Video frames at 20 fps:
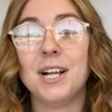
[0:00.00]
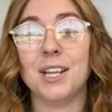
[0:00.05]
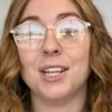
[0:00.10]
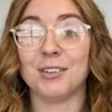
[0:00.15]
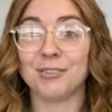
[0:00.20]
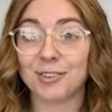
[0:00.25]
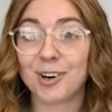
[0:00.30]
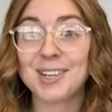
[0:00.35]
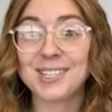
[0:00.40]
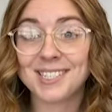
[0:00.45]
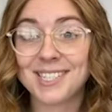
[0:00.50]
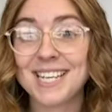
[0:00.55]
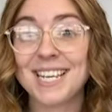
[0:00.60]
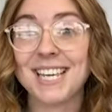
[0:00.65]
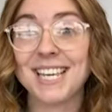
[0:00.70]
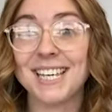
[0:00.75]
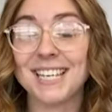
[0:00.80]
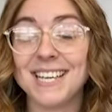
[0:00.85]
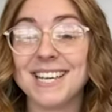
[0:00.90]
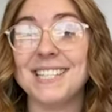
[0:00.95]
The front
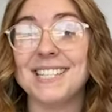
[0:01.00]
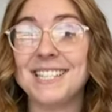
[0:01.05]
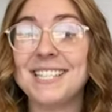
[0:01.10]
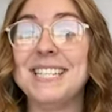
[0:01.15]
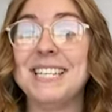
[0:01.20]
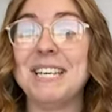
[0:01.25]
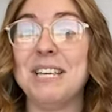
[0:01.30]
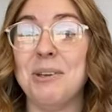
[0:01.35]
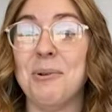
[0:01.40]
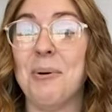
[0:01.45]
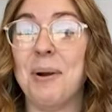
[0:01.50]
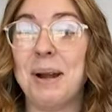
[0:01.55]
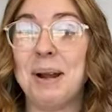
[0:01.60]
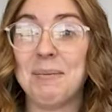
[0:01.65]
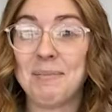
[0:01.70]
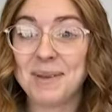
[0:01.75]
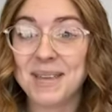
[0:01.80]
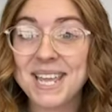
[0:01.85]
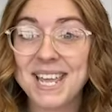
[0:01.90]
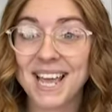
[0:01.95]
seat is a seat you wanted to
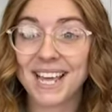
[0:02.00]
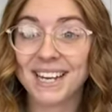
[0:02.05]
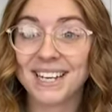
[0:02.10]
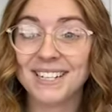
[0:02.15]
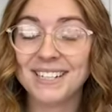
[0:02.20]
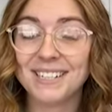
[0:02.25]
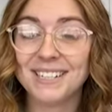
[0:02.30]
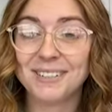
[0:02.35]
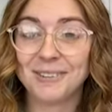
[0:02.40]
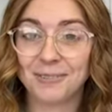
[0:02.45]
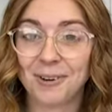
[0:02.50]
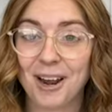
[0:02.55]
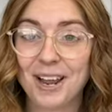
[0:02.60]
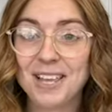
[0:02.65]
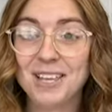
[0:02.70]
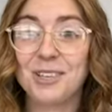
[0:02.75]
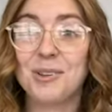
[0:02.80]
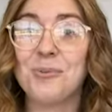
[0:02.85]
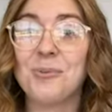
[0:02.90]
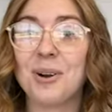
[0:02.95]
be in
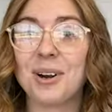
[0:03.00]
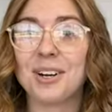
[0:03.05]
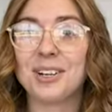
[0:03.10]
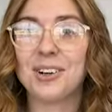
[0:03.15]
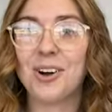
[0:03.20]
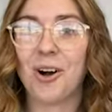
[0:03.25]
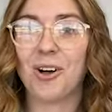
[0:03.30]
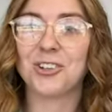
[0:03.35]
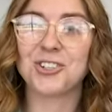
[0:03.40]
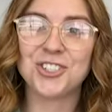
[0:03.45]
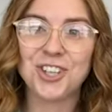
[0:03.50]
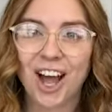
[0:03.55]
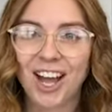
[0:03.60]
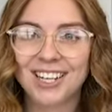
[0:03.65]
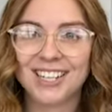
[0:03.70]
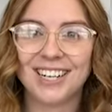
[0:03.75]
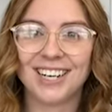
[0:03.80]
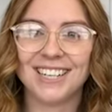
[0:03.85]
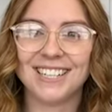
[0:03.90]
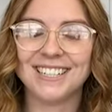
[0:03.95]
right? You wanted to call
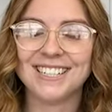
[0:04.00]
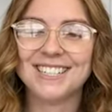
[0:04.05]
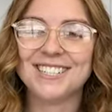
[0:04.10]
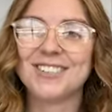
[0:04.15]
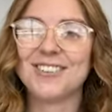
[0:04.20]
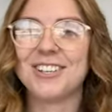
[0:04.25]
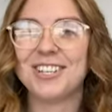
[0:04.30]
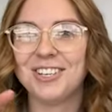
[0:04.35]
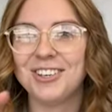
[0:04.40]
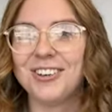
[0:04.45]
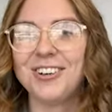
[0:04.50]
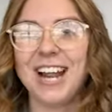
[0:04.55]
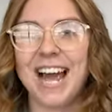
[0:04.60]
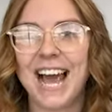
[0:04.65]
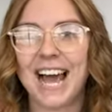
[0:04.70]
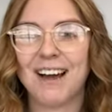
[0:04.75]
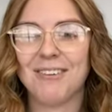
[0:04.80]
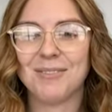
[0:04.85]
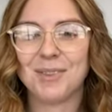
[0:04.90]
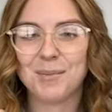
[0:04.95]
shotgun so that you could
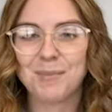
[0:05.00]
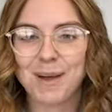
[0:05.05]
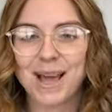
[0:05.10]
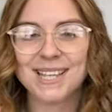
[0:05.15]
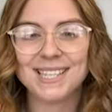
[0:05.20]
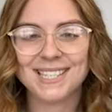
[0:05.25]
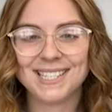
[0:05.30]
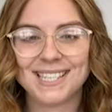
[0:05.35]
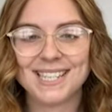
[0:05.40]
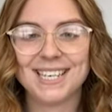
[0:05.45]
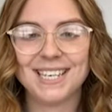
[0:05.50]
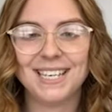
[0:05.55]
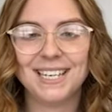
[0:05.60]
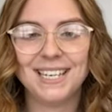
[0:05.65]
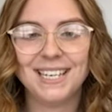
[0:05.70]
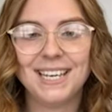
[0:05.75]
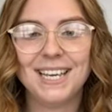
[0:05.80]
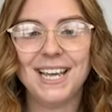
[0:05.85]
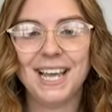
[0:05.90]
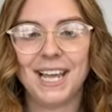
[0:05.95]
have the best seat
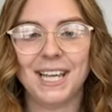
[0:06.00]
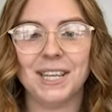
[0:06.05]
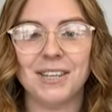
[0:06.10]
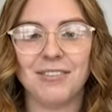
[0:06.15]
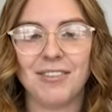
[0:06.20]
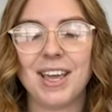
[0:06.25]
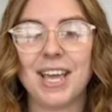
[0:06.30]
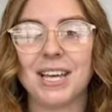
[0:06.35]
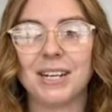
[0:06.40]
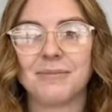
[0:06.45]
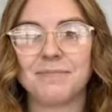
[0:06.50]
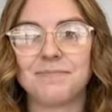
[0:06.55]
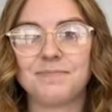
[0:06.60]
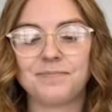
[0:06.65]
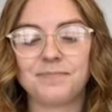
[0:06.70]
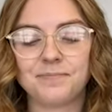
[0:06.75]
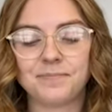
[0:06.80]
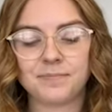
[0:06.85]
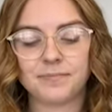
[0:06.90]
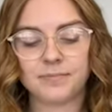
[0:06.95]
in the van.
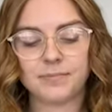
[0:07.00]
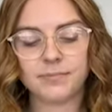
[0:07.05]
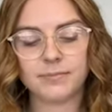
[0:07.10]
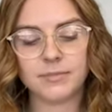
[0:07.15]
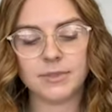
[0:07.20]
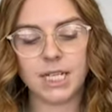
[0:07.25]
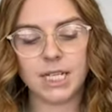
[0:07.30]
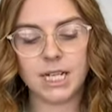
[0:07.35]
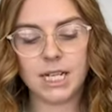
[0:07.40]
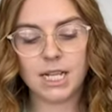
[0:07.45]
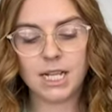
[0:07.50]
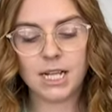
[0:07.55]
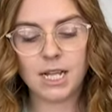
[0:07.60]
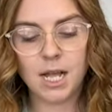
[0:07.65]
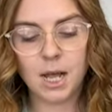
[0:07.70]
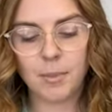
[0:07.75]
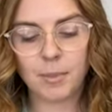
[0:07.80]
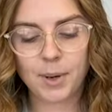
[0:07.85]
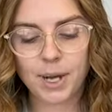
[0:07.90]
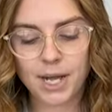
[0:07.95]

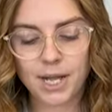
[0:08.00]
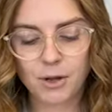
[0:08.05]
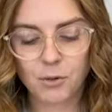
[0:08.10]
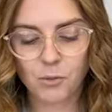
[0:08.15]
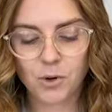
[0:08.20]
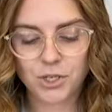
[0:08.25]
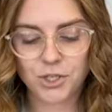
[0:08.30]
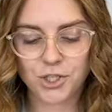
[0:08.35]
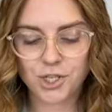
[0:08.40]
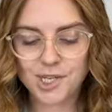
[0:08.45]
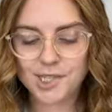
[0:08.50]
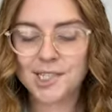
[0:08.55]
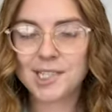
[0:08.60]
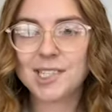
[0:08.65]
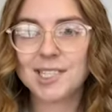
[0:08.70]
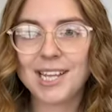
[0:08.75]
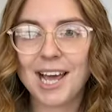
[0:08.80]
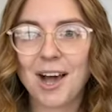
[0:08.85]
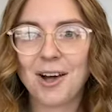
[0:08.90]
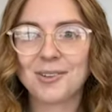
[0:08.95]
But what
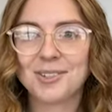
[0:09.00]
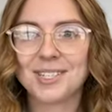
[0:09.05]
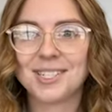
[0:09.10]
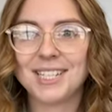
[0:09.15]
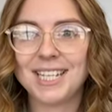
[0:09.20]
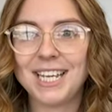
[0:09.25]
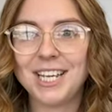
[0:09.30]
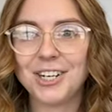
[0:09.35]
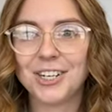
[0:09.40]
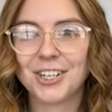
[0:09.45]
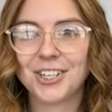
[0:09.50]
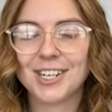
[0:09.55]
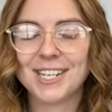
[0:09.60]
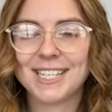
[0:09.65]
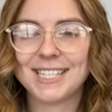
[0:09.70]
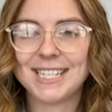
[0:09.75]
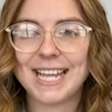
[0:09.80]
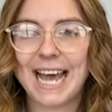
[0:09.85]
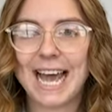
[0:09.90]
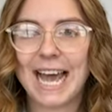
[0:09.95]
Jesus tells us here
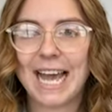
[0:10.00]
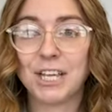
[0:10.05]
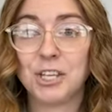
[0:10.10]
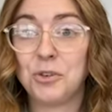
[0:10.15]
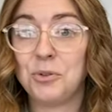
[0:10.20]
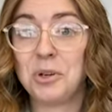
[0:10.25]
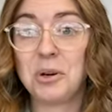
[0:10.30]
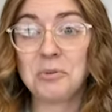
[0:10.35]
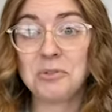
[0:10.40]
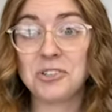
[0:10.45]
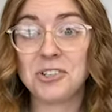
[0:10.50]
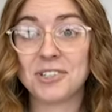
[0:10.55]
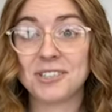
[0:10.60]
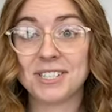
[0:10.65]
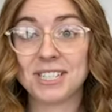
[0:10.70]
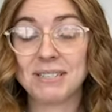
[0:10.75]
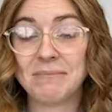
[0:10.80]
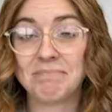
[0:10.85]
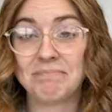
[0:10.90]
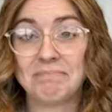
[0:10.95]
is that you don't
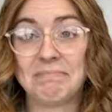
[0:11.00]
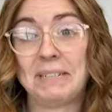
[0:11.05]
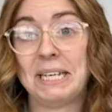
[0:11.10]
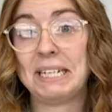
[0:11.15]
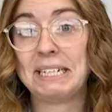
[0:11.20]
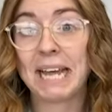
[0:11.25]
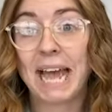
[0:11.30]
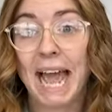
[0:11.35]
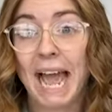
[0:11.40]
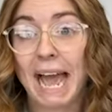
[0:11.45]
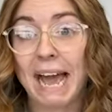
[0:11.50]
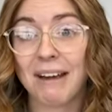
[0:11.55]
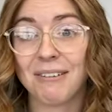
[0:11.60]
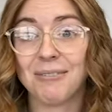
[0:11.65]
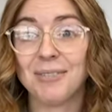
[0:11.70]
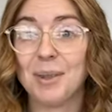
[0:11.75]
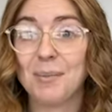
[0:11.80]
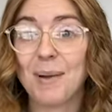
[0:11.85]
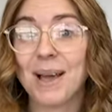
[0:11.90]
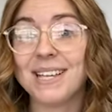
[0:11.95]
just get to
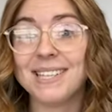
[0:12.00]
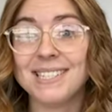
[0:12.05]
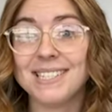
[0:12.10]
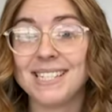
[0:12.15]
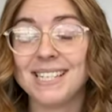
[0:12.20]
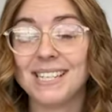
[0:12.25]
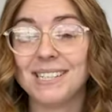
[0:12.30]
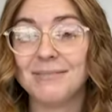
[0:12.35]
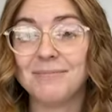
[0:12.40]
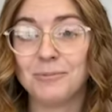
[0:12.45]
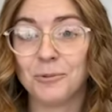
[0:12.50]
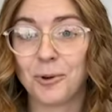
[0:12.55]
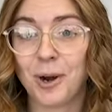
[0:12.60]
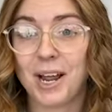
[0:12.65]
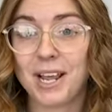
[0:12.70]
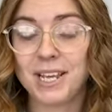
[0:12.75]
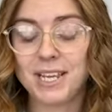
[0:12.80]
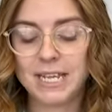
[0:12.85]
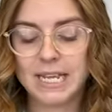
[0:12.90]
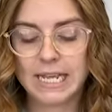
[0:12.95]
have the best seat,
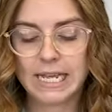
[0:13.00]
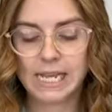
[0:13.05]
right?